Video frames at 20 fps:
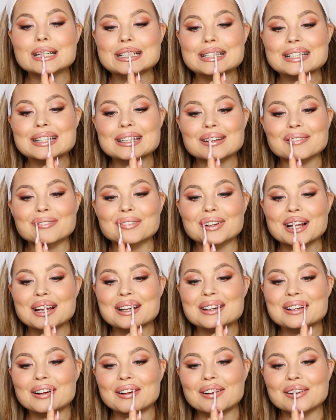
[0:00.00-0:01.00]
instantly
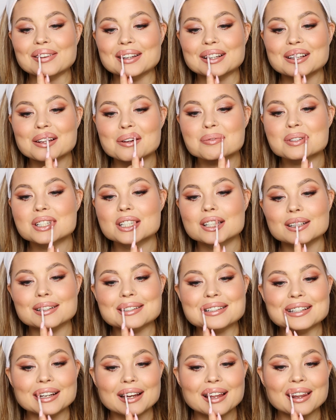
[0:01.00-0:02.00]
blend all the
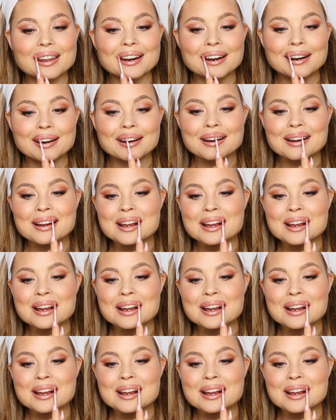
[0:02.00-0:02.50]
lipstick together.